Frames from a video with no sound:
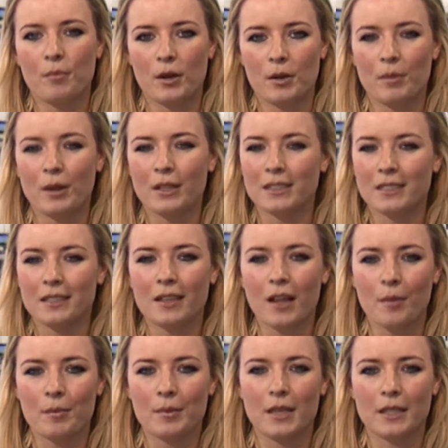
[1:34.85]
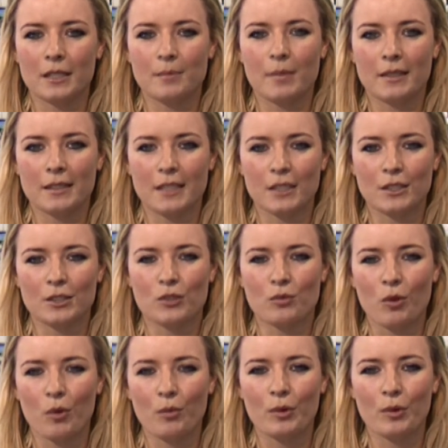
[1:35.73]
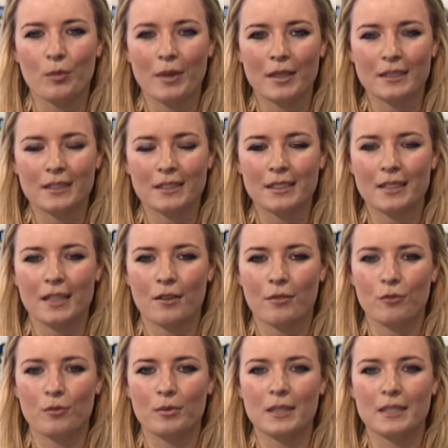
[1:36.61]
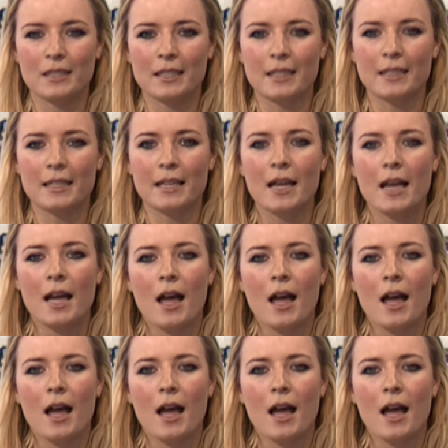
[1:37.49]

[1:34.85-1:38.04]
pretty much in line with expectations of what we were meant to see there from Italy.